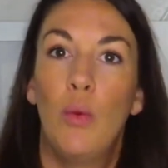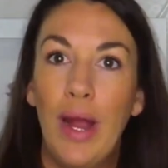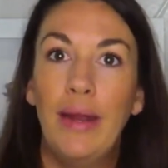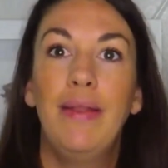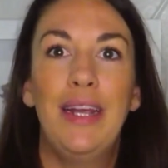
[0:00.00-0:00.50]

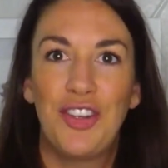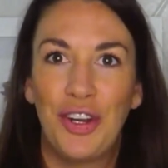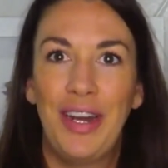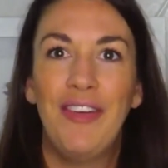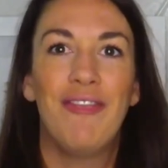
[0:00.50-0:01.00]
When the
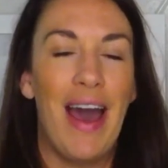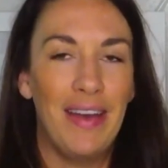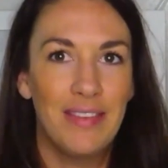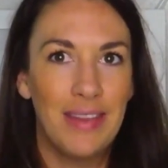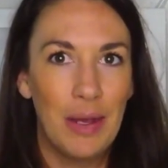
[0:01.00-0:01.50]
attorney
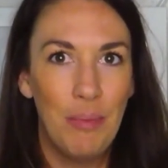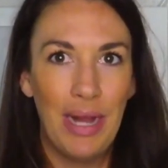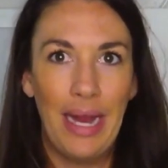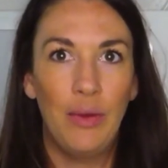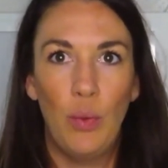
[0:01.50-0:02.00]
files the
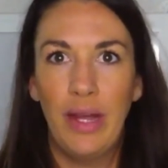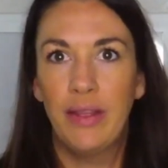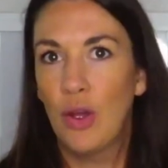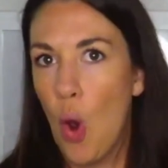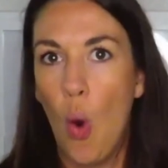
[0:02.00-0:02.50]
complaint
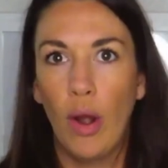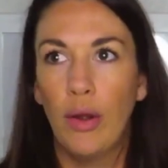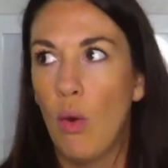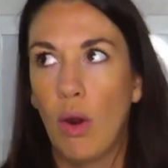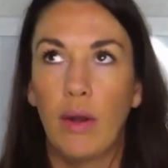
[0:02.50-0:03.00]
with the
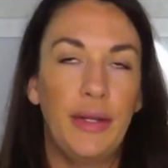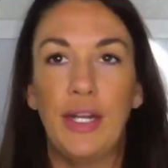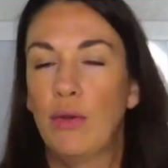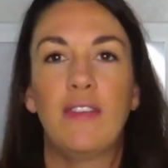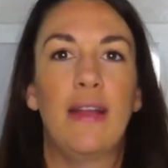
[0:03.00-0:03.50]
court or,
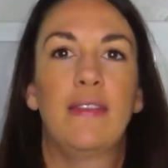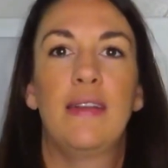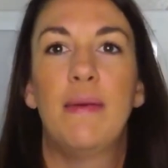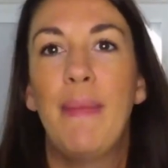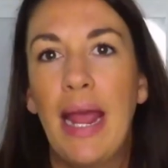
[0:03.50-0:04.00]

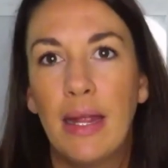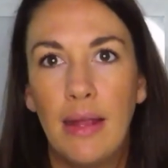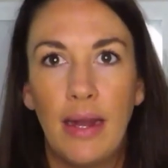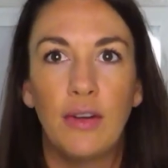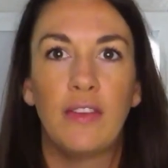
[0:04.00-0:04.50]
sends a
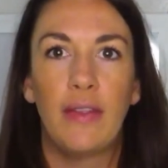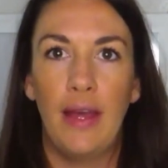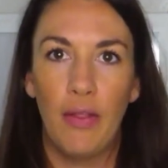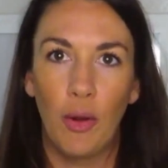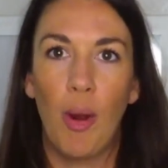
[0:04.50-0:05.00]
demand letter to
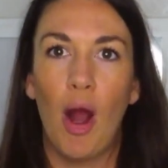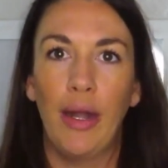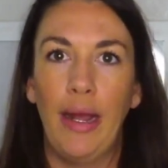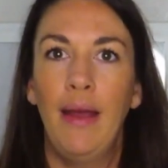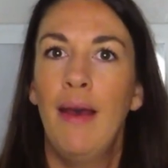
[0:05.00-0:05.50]
the other
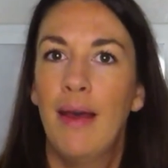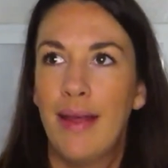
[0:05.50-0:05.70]
party,